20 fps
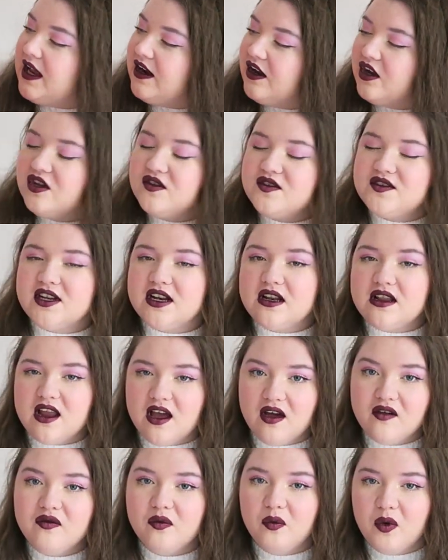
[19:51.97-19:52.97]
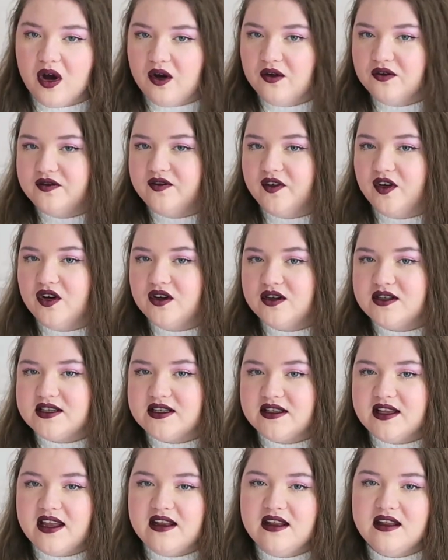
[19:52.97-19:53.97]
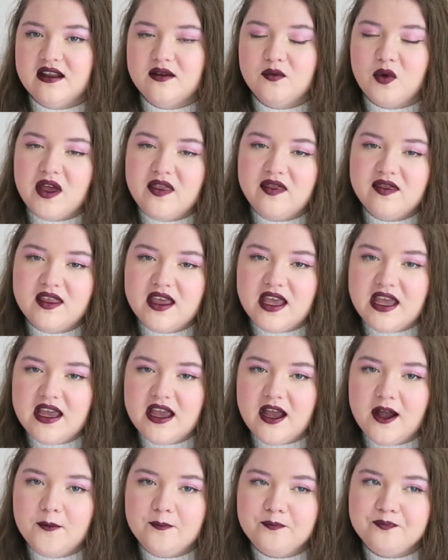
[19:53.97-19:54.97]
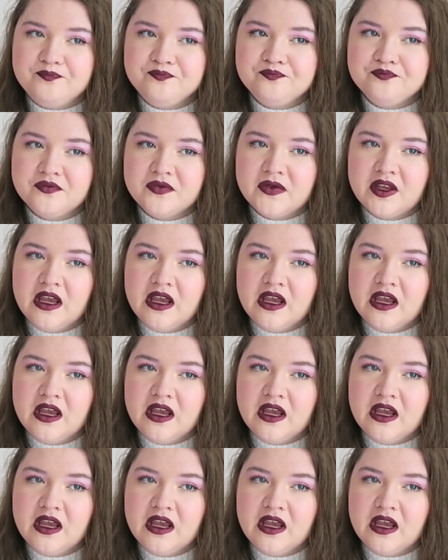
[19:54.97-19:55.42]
and I used to love Wild Fox and then when the, um,